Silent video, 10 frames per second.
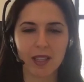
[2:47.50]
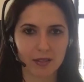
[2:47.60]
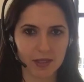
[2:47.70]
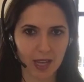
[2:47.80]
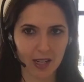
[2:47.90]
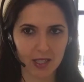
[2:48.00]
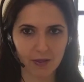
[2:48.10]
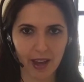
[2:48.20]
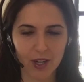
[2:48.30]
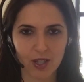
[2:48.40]
life
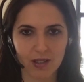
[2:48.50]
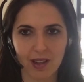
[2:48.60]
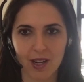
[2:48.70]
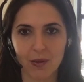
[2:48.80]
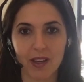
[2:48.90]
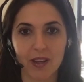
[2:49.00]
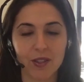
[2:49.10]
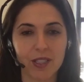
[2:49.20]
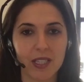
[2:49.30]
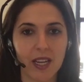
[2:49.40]
satisfaction? How do we
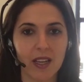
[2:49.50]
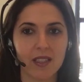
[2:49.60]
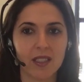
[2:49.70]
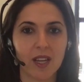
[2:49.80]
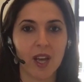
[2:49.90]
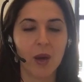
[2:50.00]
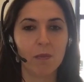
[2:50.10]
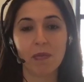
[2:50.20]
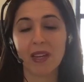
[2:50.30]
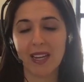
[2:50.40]
understand
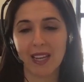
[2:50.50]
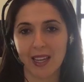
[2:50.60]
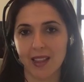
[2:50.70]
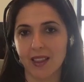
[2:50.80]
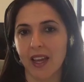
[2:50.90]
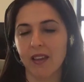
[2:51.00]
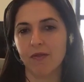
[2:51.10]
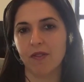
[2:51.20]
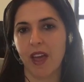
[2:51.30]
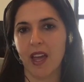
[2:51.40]
meaning in
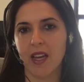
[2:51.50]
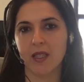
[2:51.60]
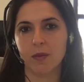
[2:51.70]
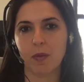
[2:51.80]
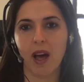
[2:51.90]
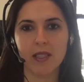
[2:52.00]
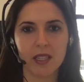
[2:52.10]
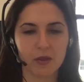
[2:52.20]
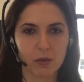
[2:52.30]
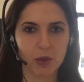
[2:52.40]
life and
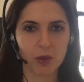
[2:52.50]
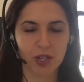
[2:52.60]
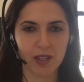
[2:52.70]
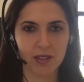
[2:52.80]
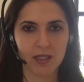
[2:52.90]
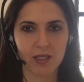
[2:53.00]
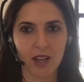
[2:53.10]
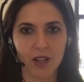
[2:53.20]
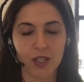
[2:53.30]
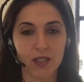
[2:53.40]
positive emotions,
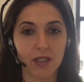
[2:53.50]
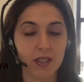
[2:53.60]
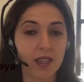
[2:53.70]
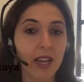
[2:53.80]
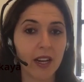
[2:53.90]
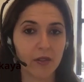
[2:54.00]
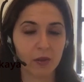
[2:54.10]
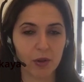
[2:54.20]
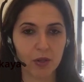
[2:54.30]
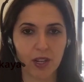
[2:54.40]
not just negative
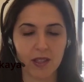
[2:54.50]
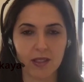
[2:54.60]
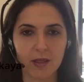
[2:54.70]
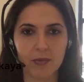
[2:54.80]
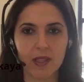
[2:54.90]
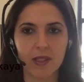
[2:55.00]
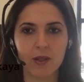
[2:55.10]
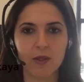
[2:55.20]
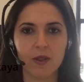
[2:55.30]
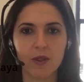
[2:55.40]
emotions? And so
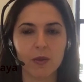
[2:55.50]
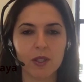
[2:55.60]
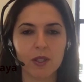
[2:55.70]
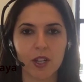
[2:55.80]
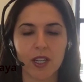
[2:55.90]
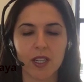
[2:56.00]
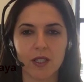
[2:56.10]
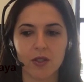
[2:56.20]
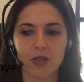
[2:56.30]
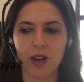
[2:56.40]
this field was started
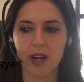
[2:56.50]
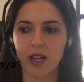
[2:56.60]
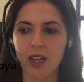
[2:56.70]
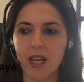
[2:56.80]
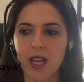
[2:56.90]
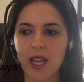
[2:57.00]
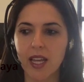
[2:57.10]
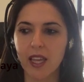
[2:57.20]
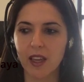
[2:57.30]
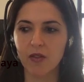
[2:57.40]
to try to
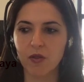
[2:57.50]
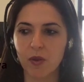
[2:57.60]
give